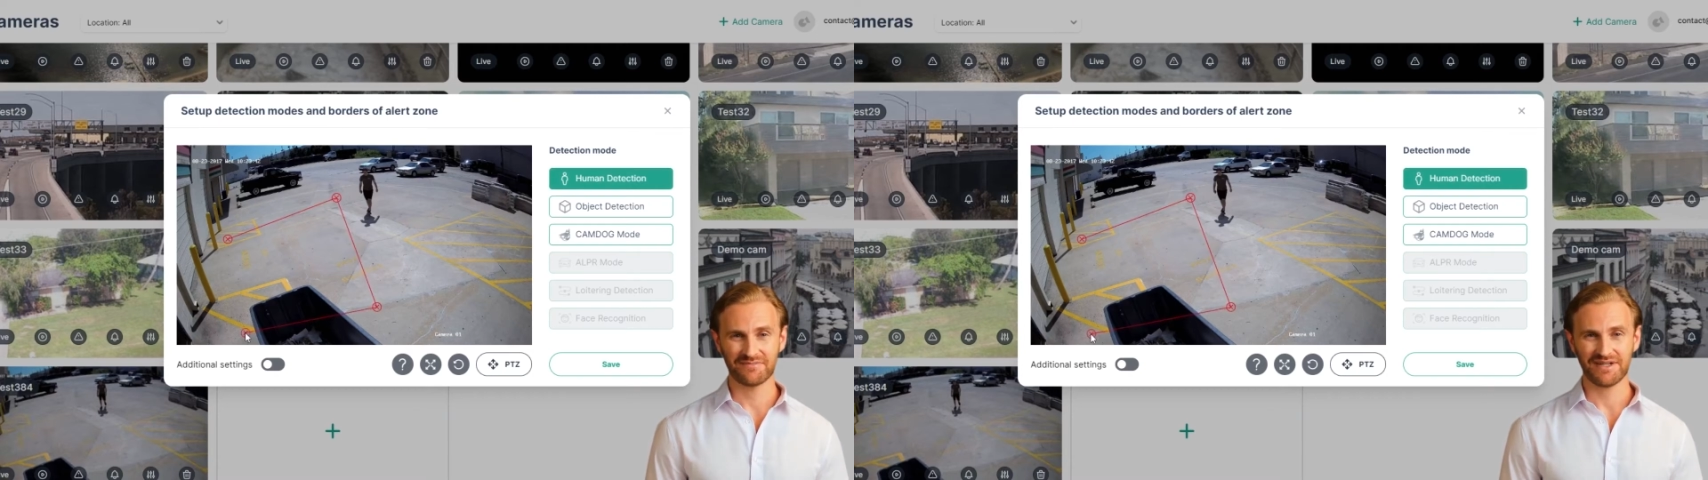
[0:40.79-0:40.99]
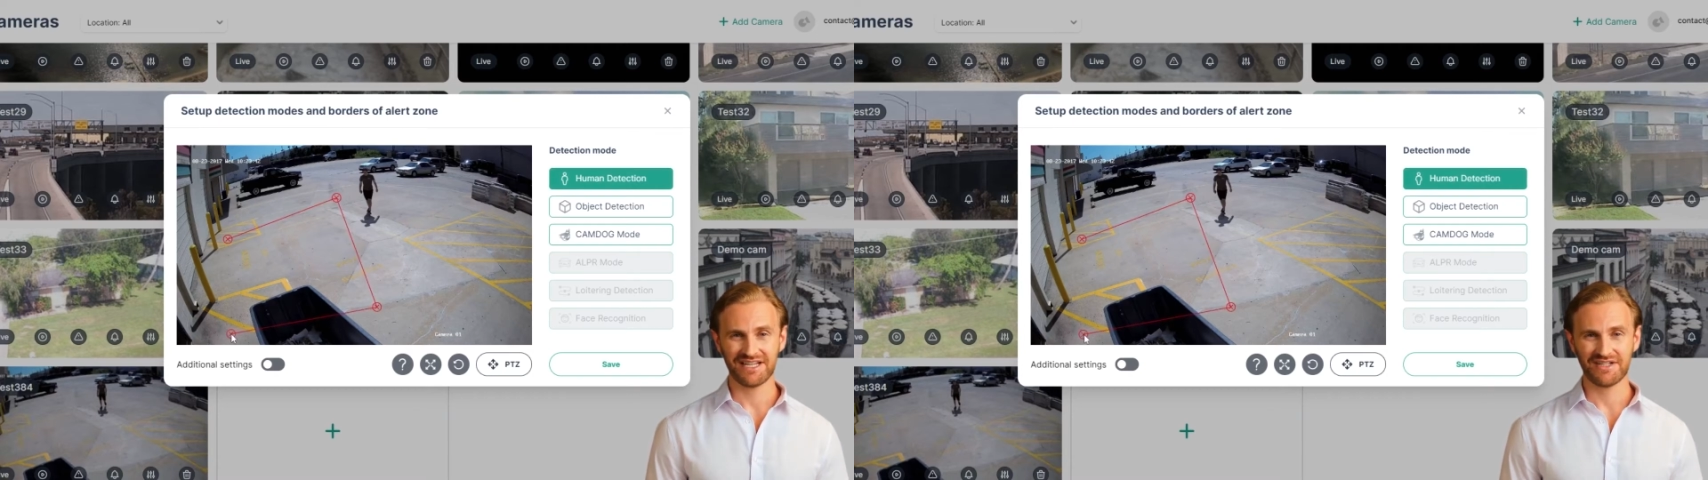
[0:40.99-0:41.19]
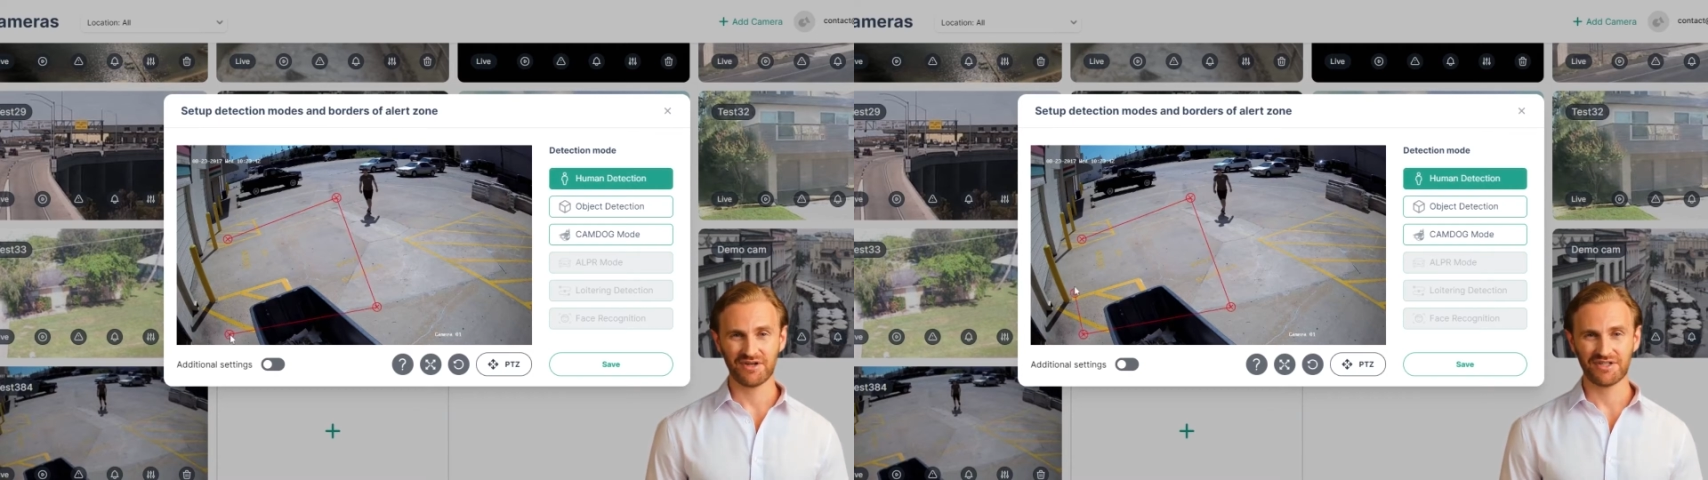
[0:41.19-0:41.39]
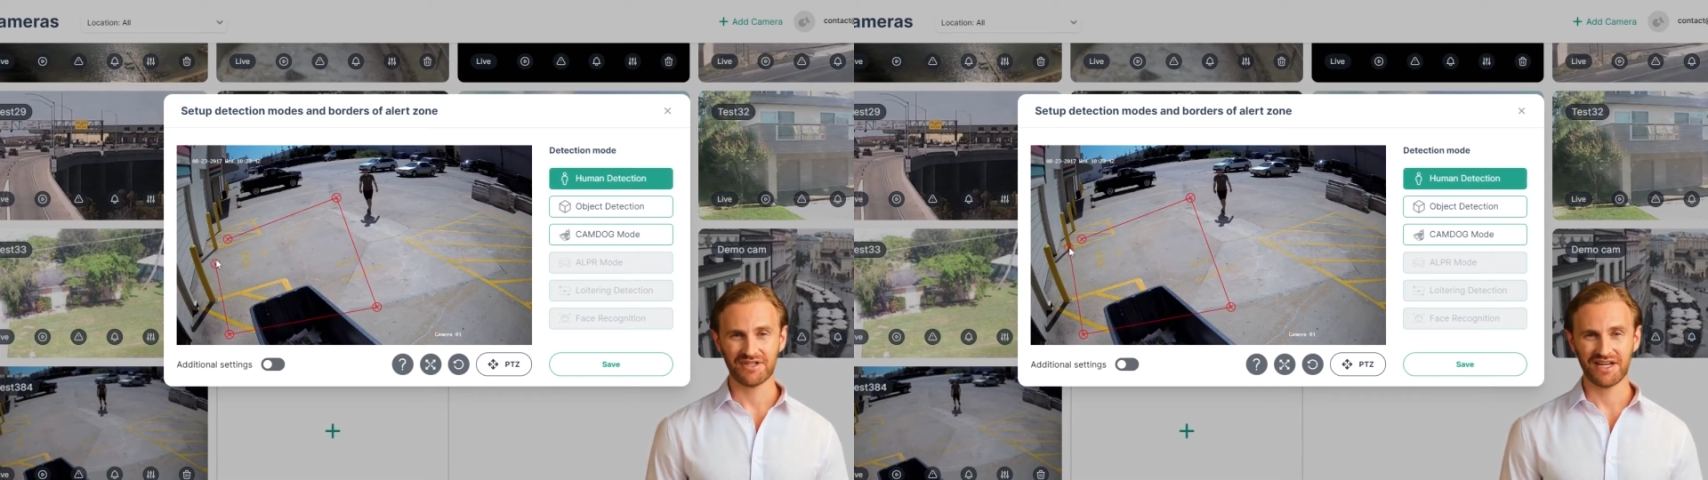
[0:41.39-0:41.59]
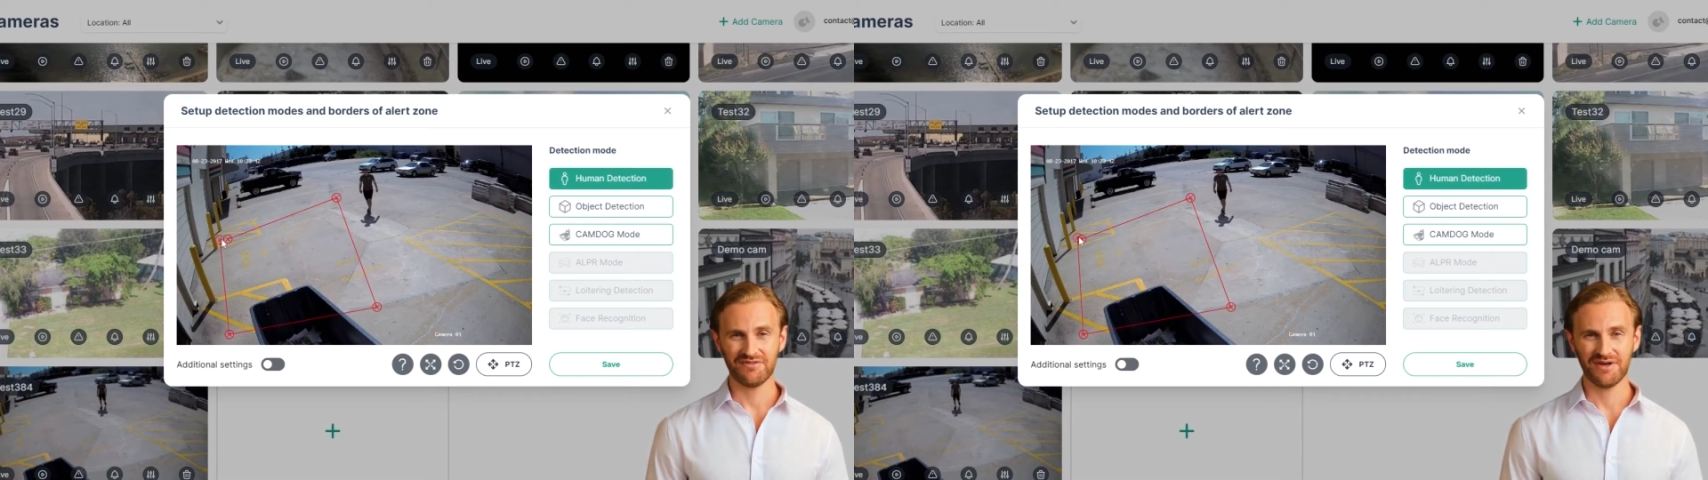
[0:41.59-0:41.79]
Please click the
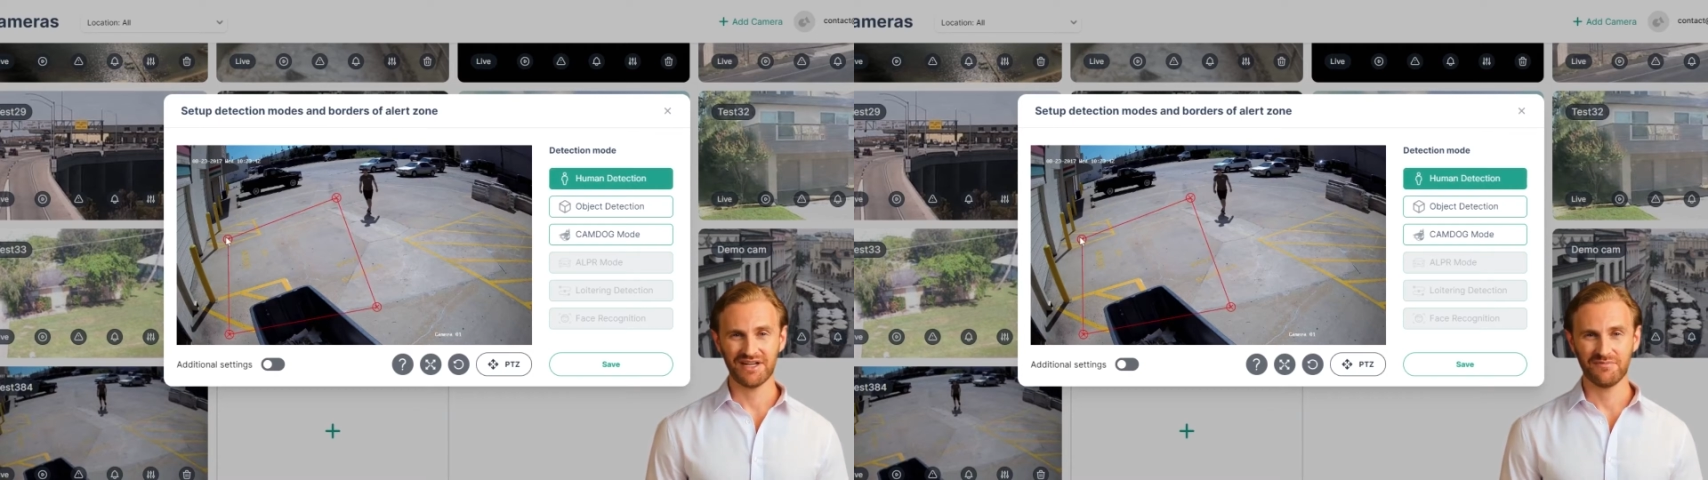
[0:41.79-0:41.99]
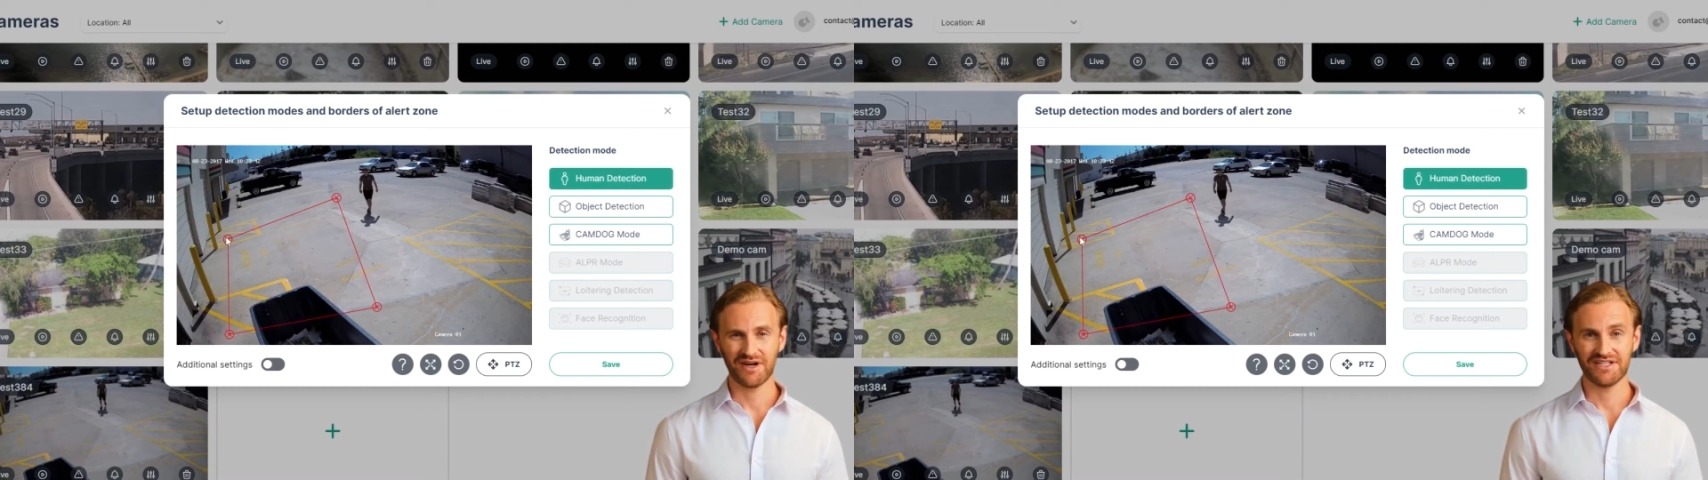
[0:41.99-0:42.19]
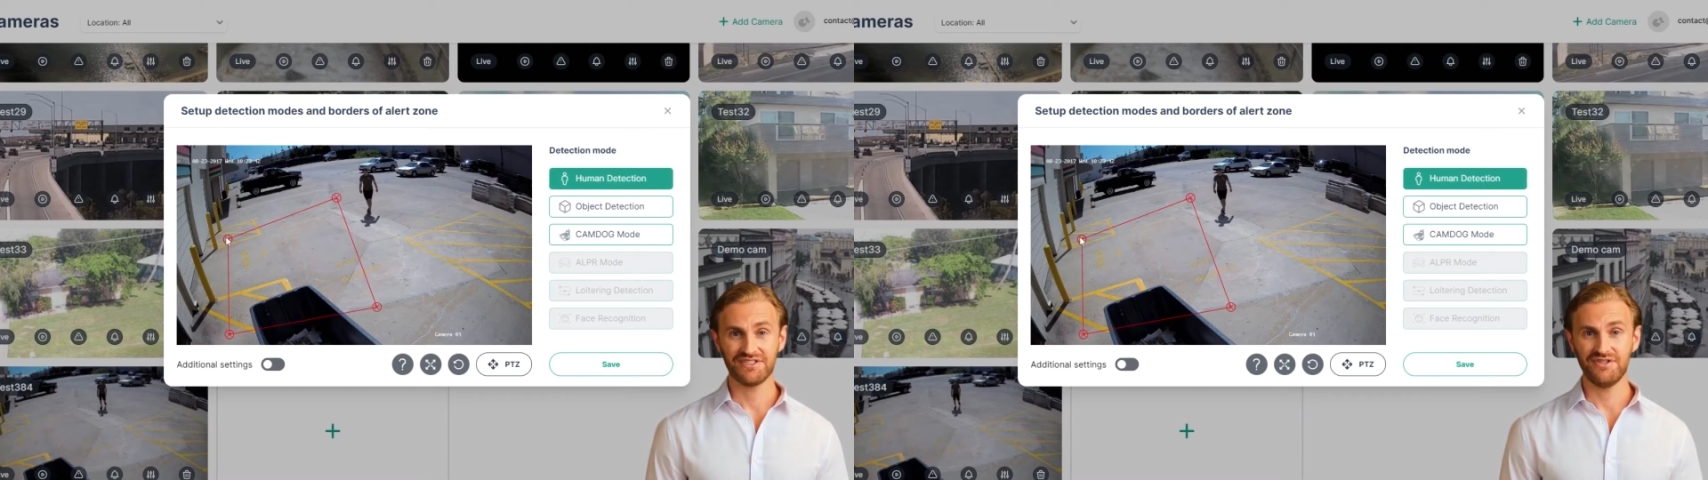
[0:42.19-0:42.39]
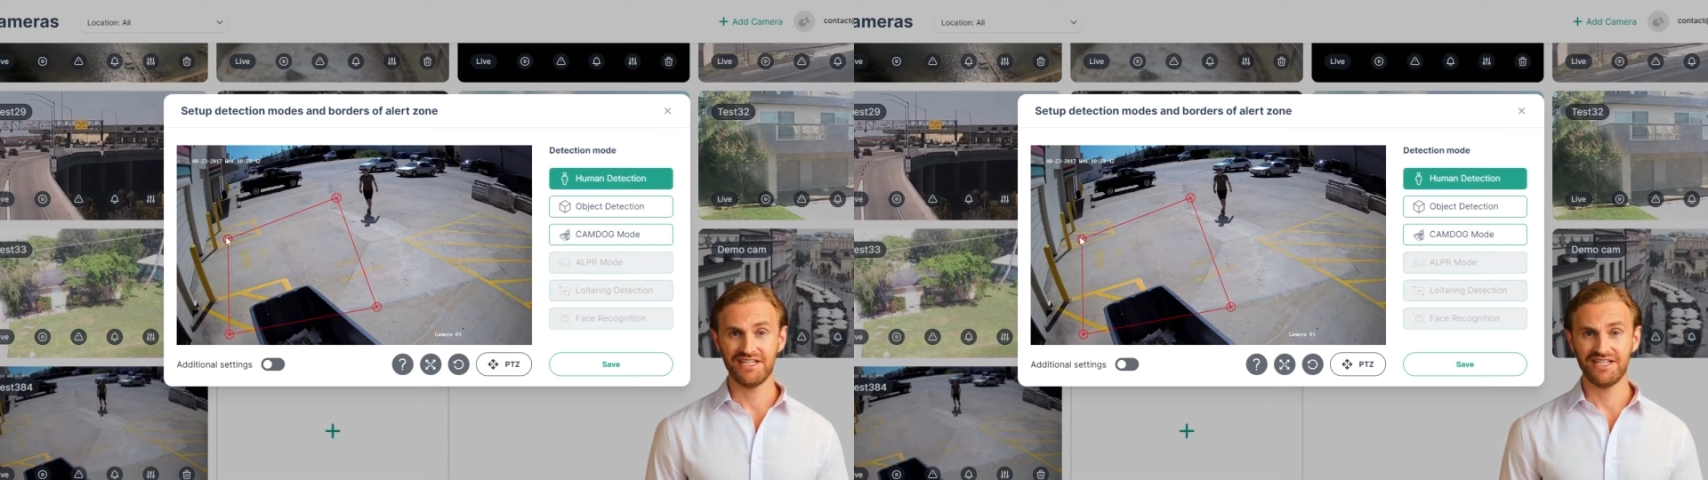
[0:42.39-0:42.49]
left mouse button to